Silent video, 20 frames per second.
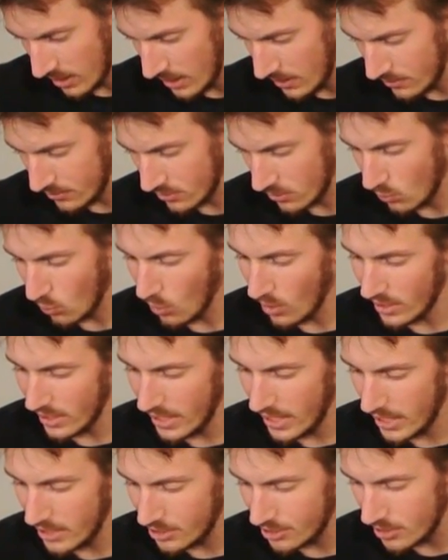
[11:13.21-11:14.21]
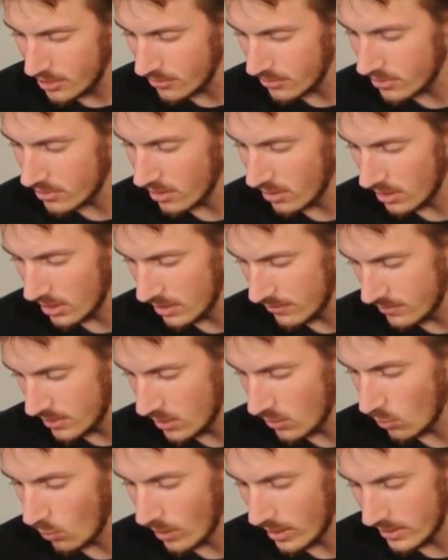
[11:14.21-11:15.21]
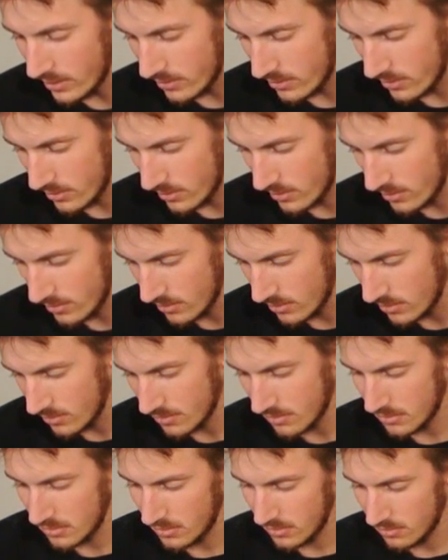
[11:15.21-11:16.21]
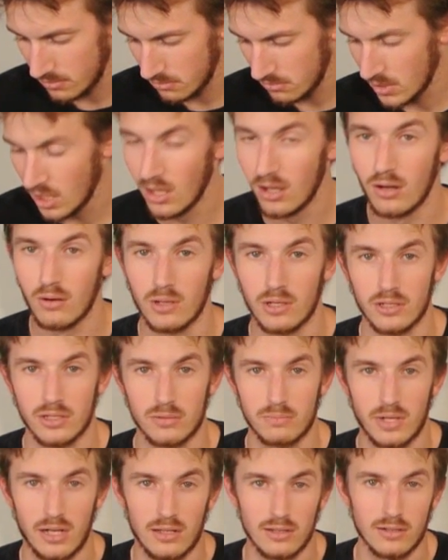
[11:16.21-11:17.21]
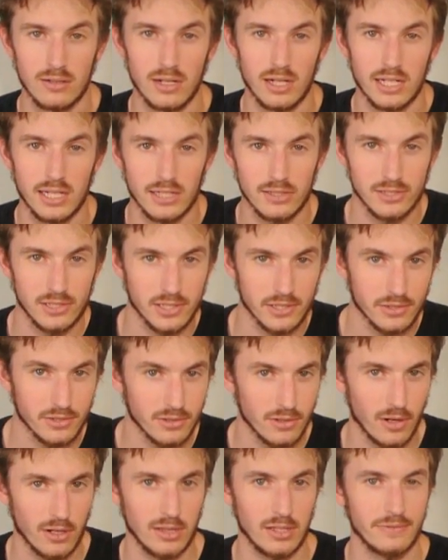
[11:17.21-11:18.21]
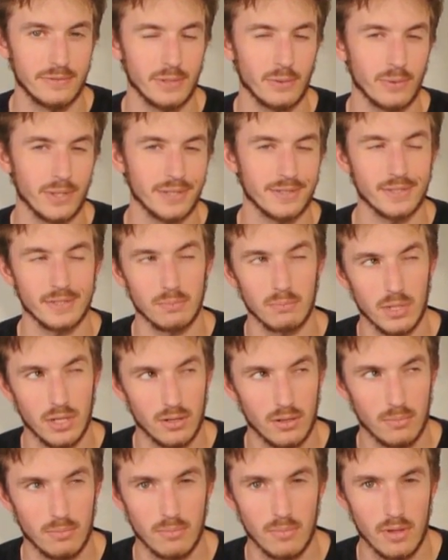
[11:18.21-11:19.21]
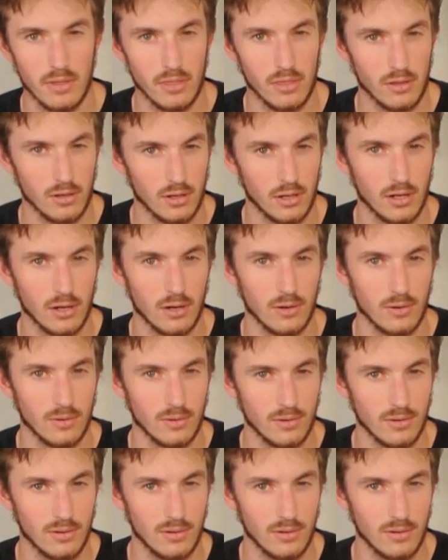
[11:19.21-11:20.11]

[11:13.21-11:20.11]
asks, what age do you start lifting weights? Well, good baller, I actually just started lifting weights about a month ago.